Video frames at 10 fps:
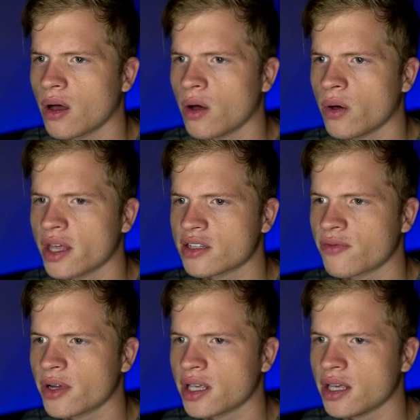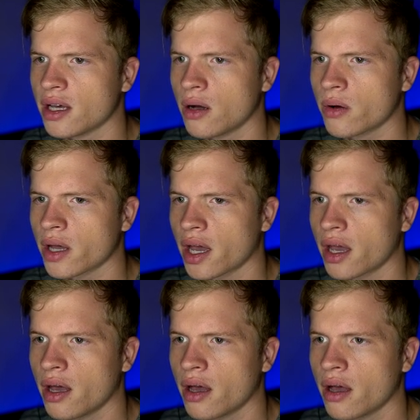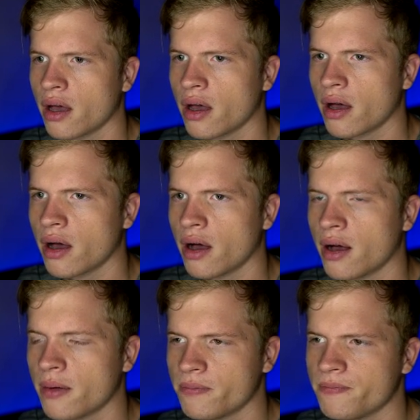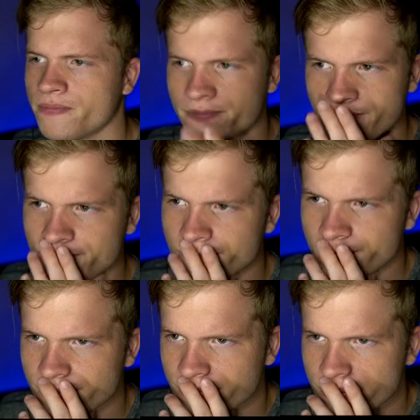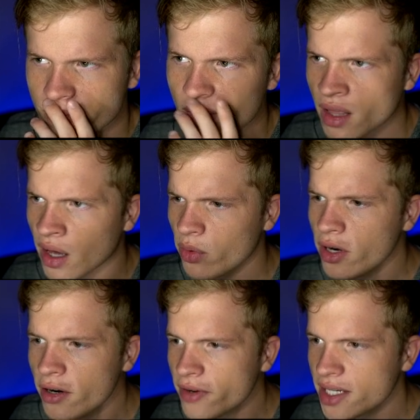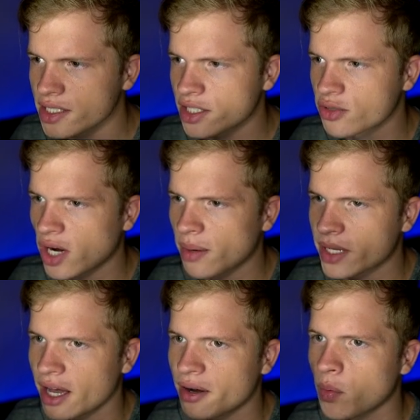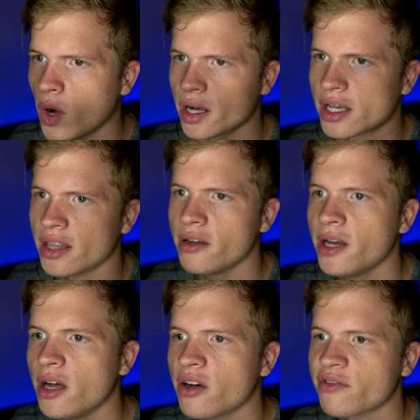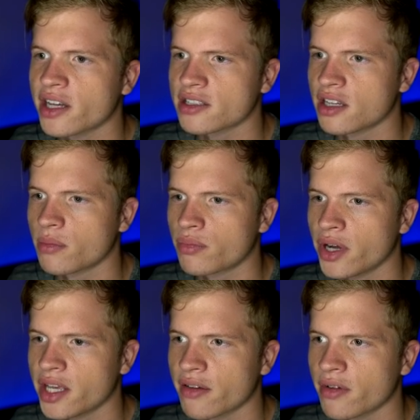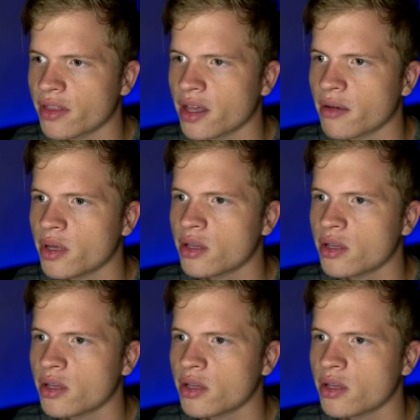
Oh, that's freaky. Okay. I wonder if I can just drop down and walk in there now, or if that's gonna break everything.